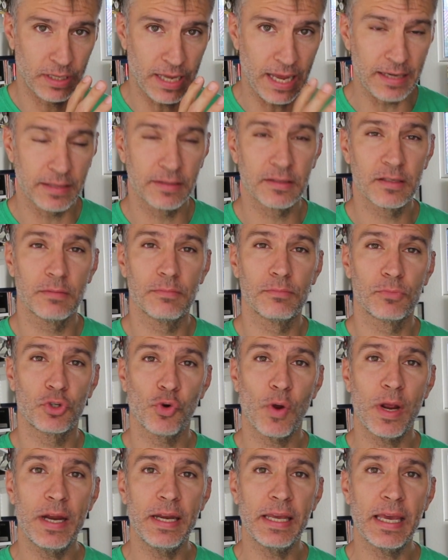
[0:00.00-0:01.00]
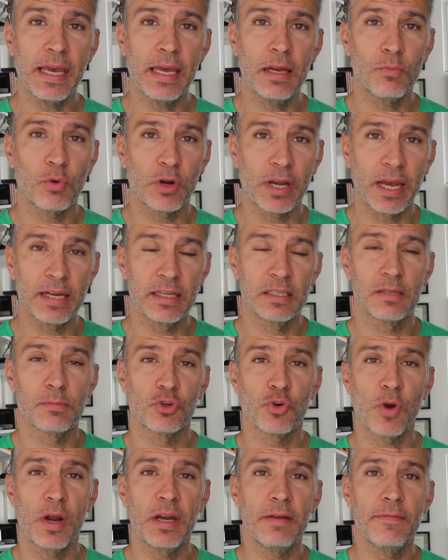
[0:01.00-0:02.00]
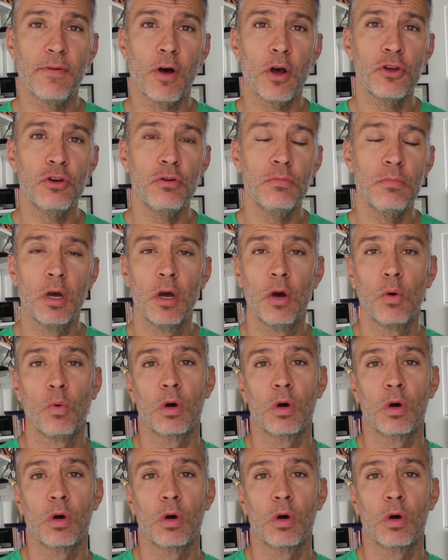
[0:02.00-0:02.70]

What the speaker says: getting some training in, we're getting some training volume,